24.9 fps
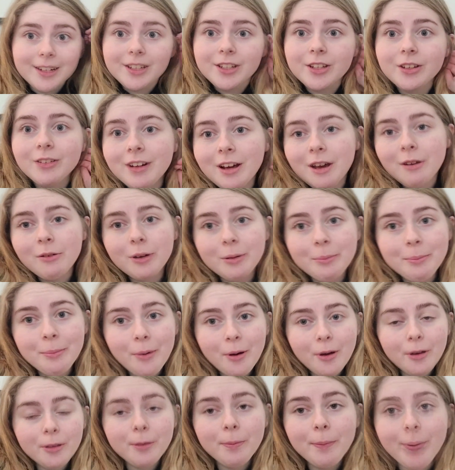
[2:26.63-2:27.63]
So now we're
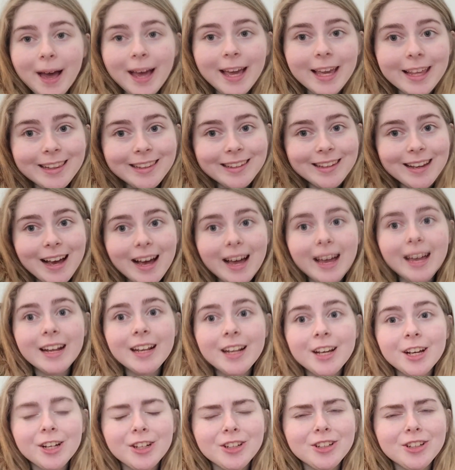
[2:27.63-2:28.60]
both back inside.